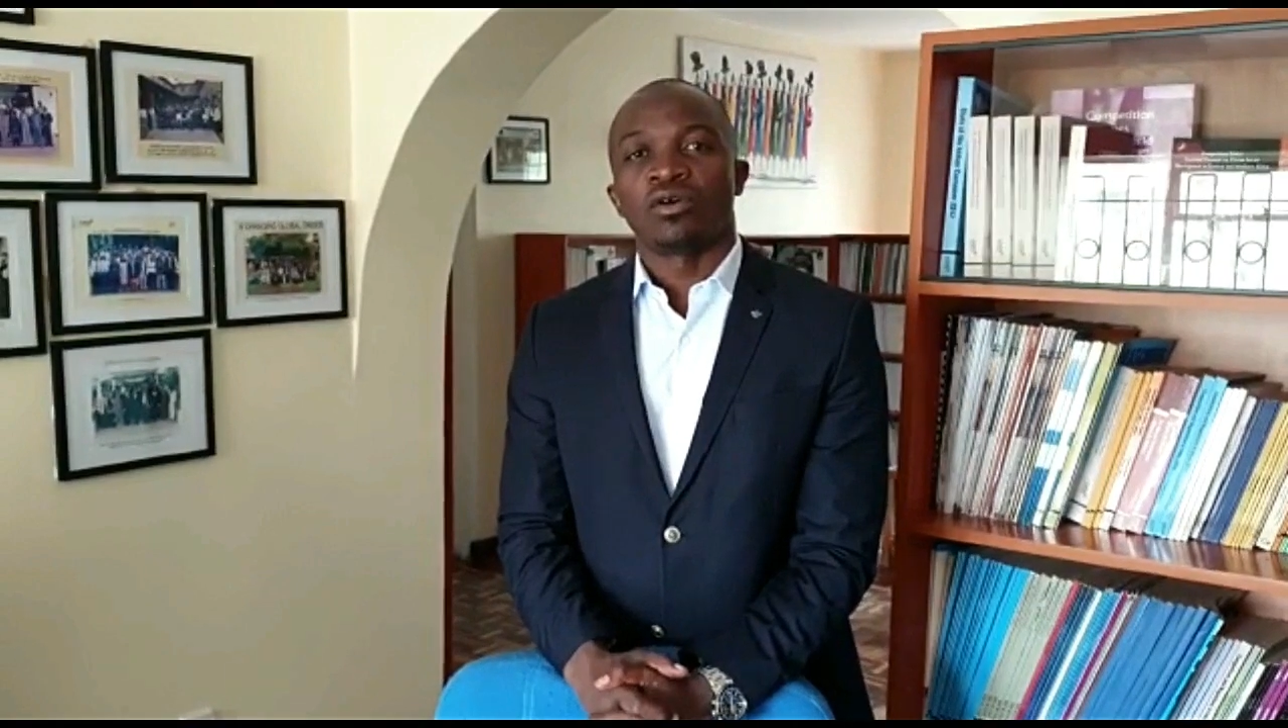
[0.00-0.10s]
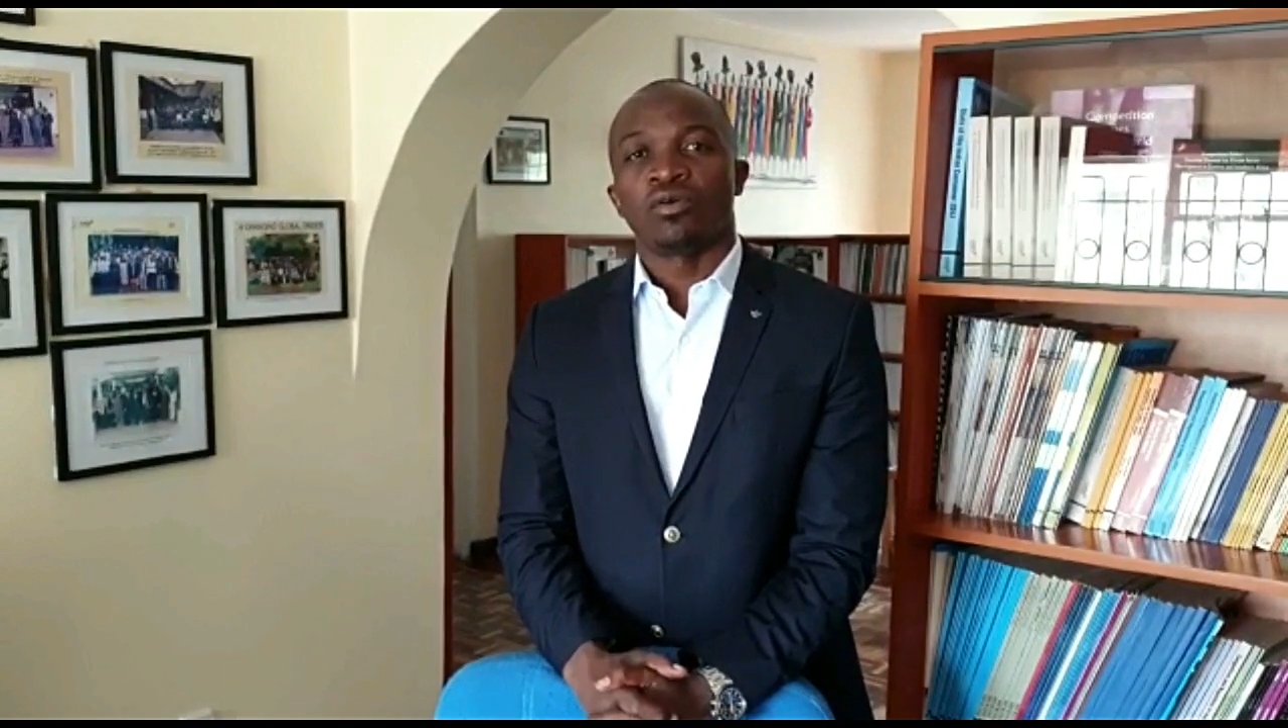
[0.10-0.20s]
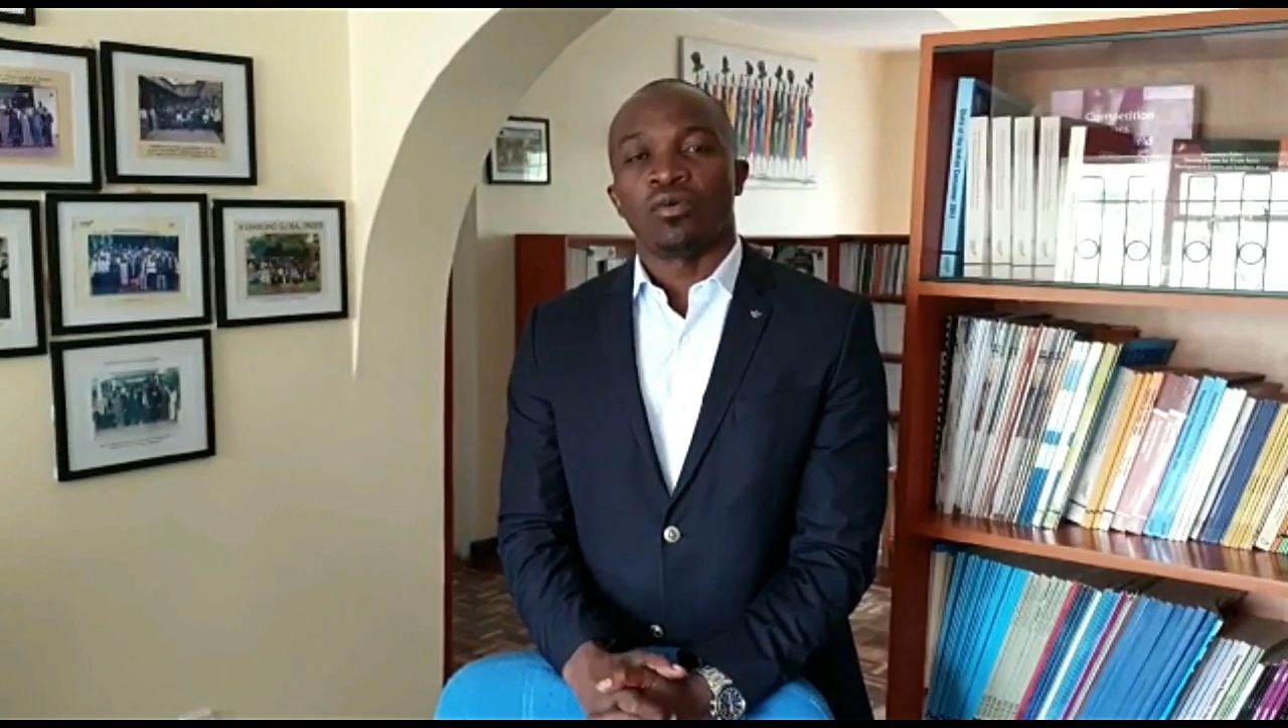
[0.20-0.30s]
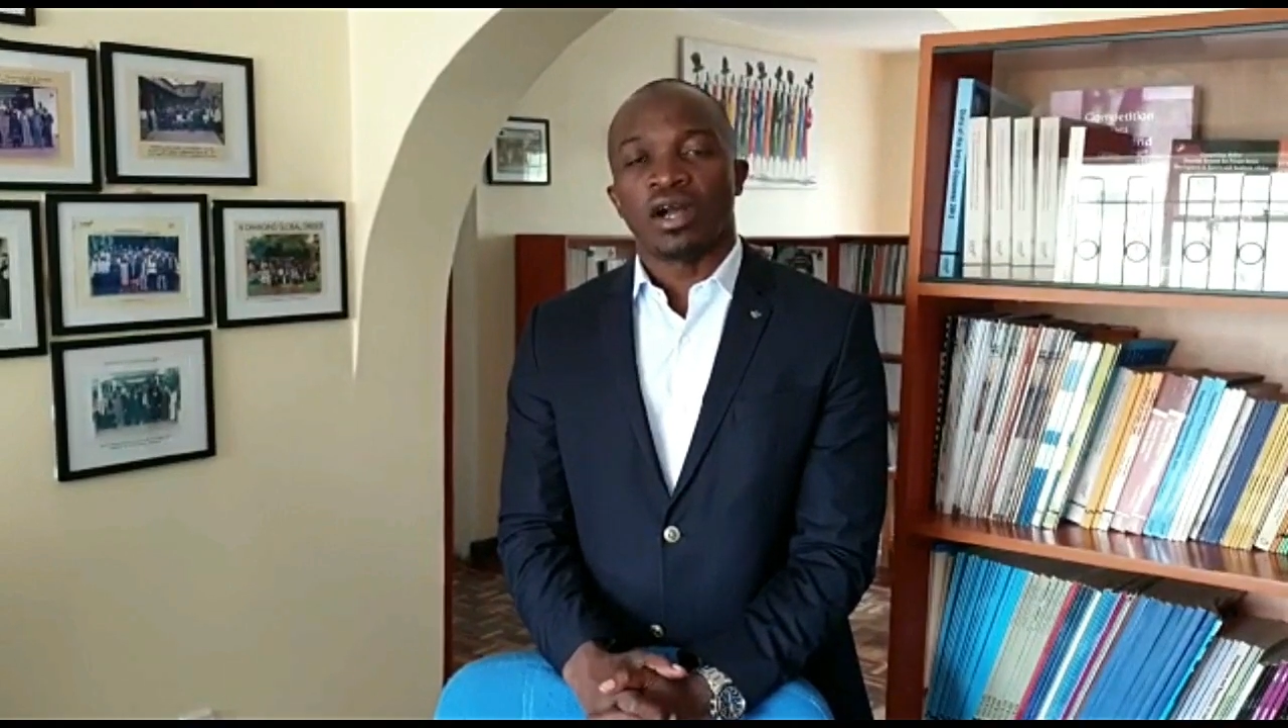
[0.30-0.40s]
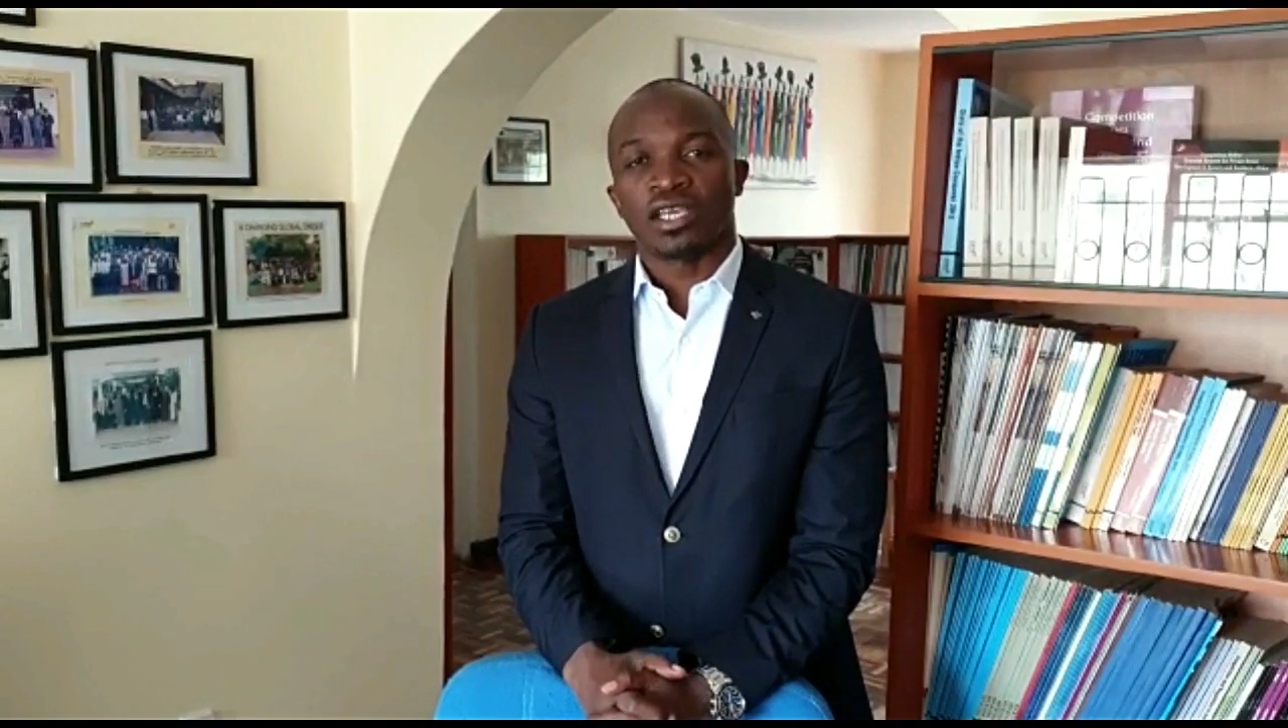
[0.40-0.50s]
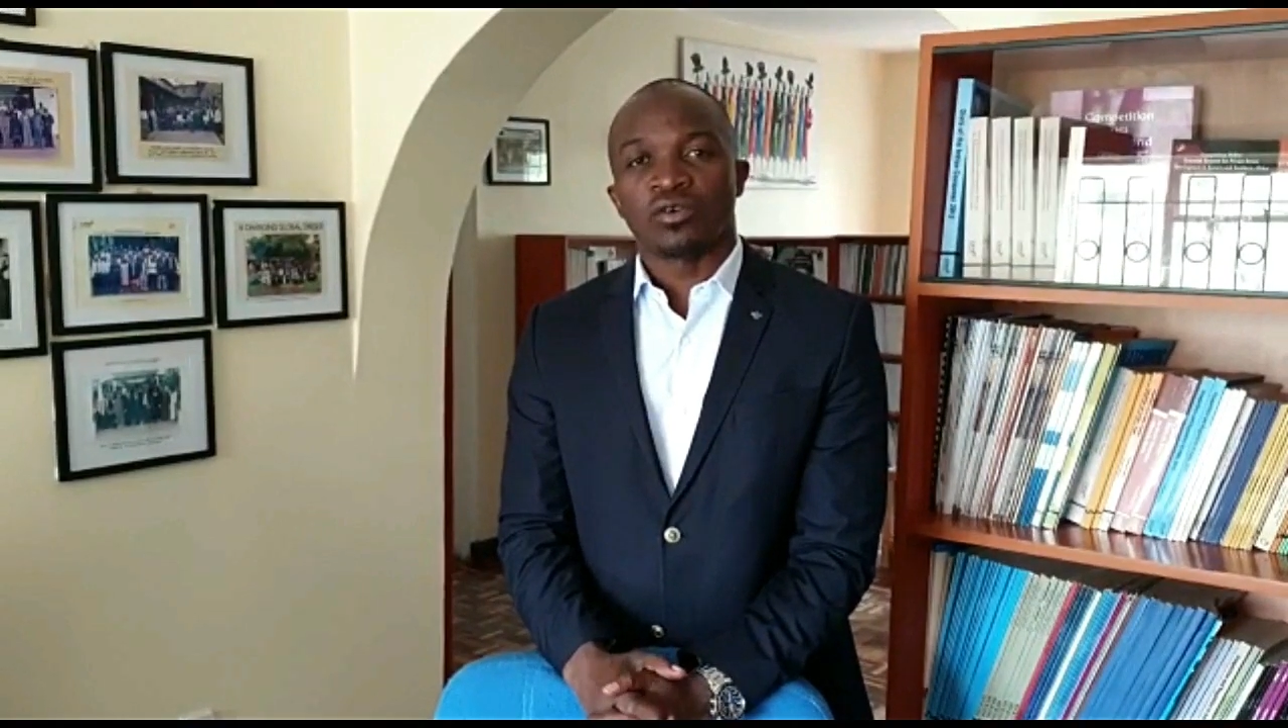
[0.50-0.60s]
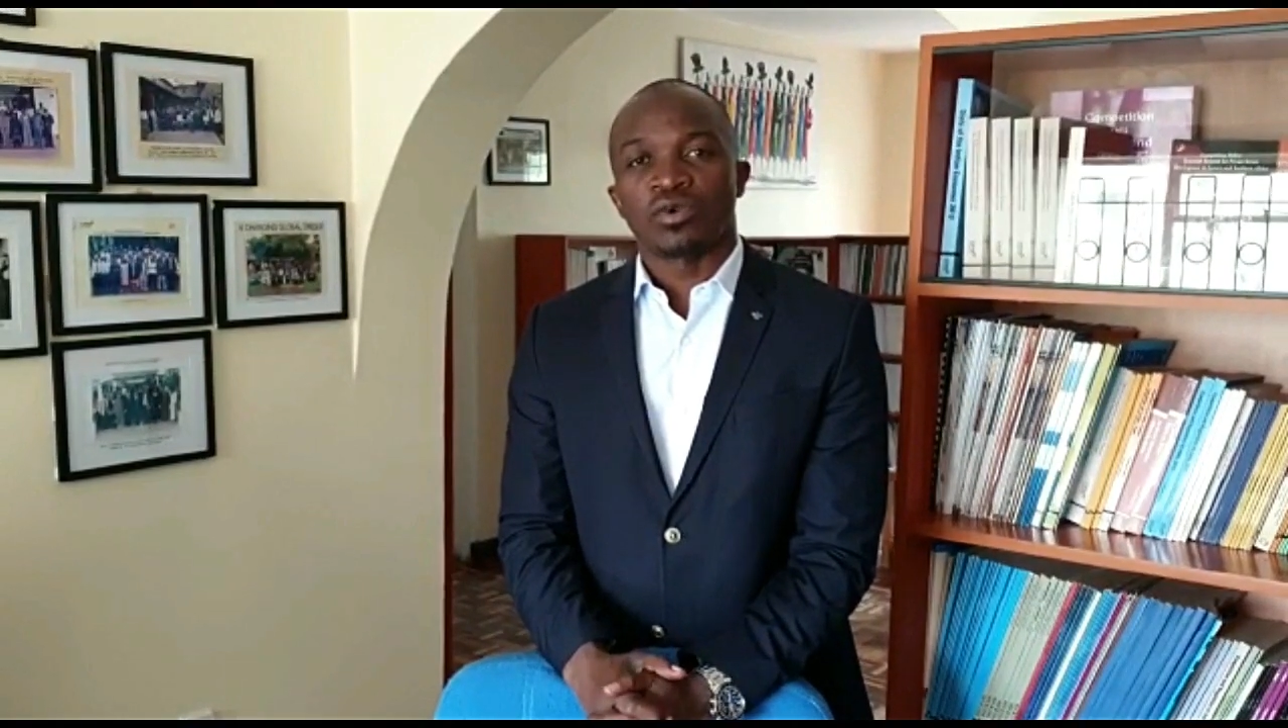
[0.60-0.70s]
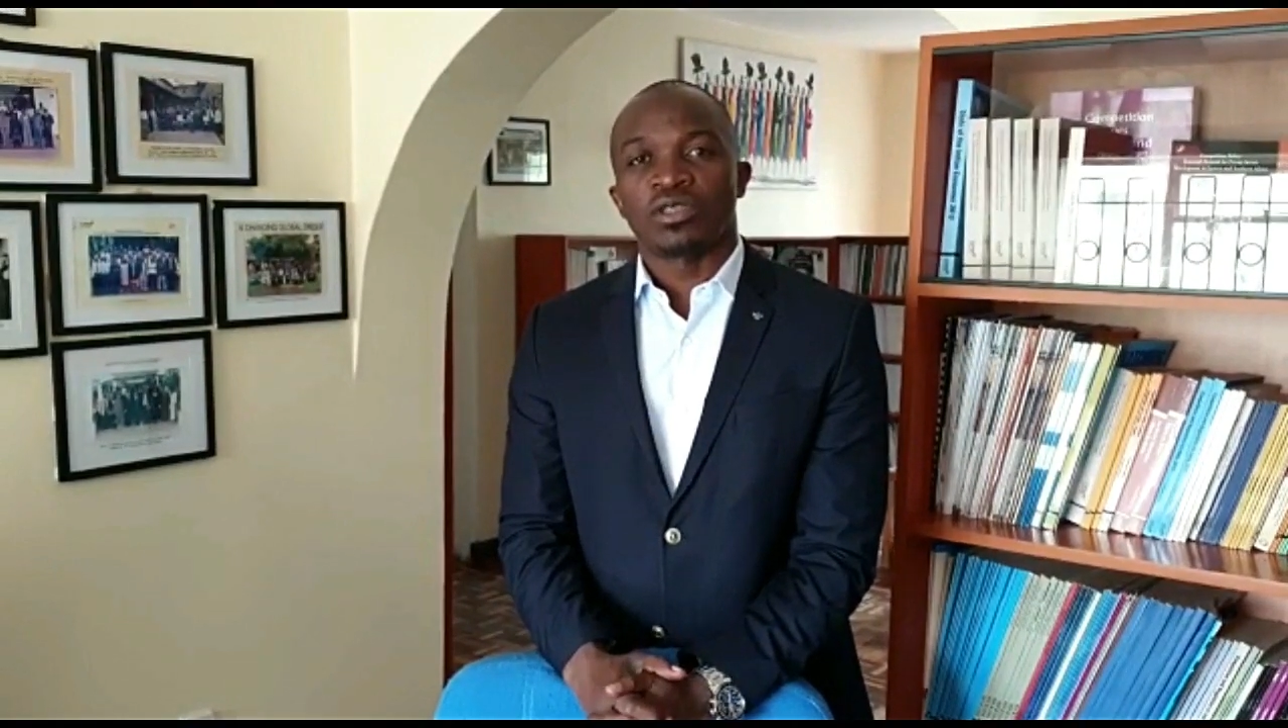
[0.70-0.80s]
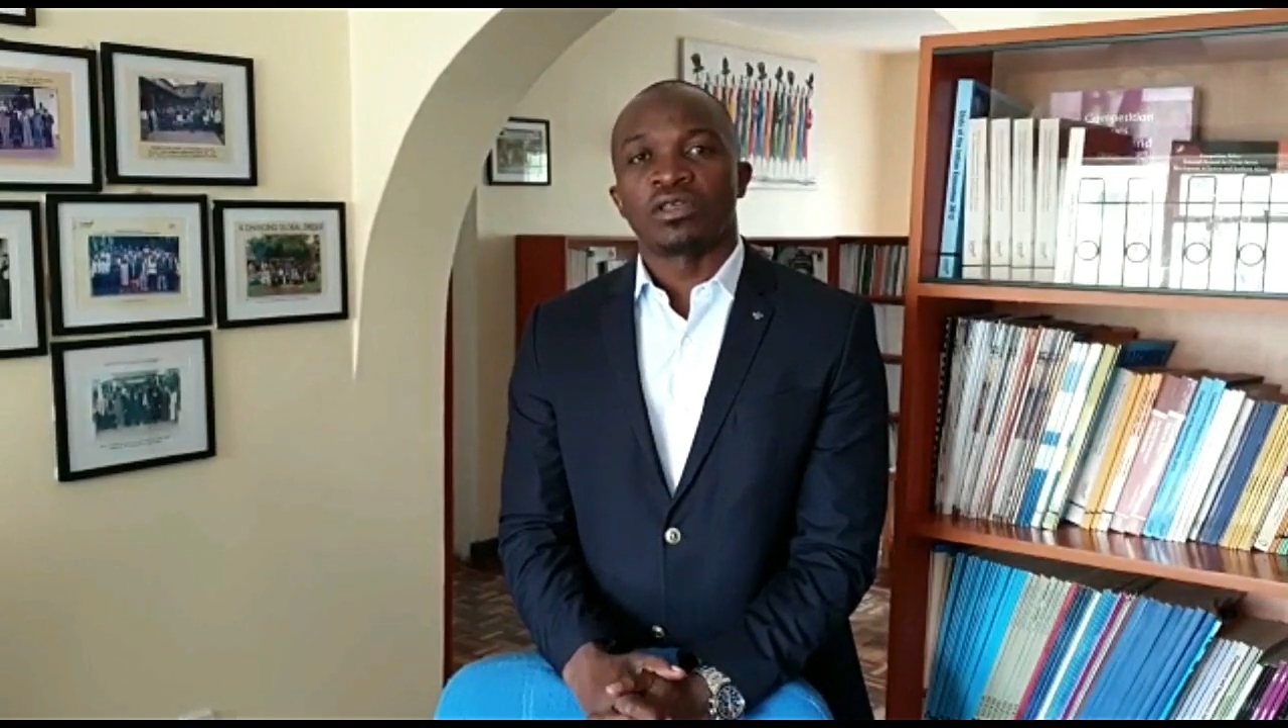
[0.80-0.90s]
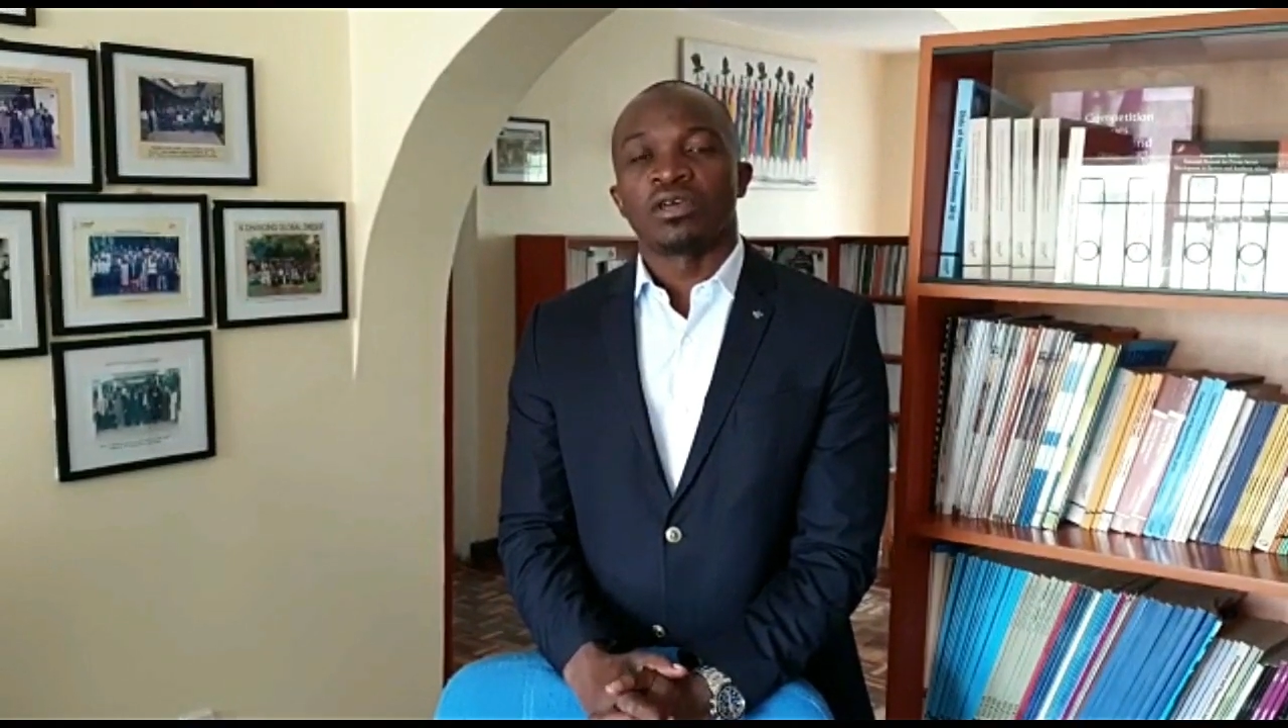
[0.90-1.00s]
working with